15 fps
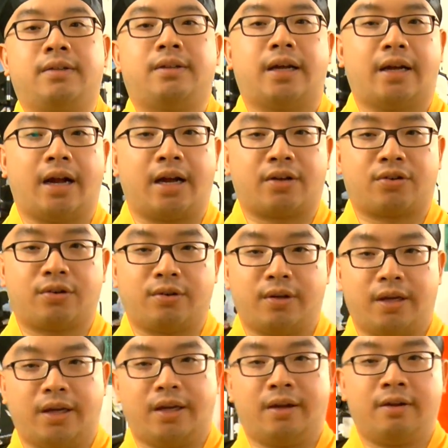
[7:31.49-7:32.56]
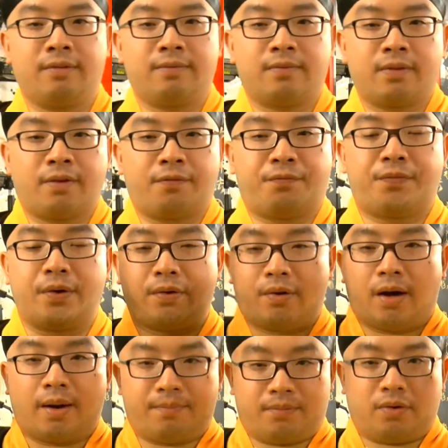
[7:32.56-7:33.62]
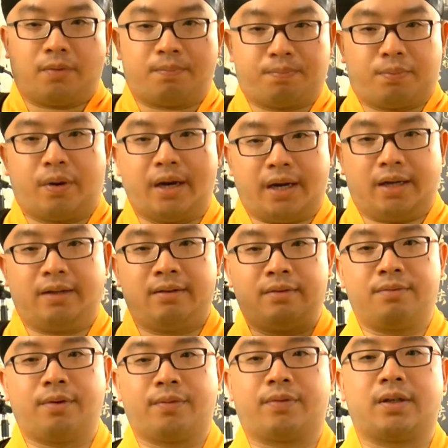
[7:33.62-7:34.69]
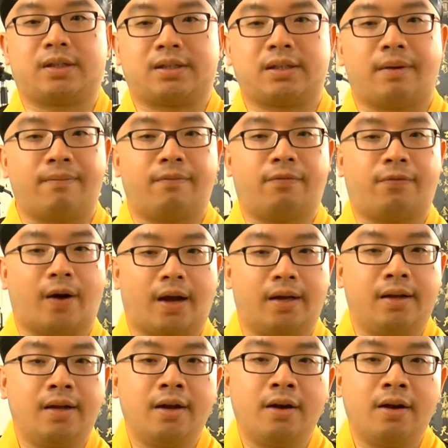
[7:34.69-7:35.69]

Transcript: that actually fill up your brain with the Saam Faat.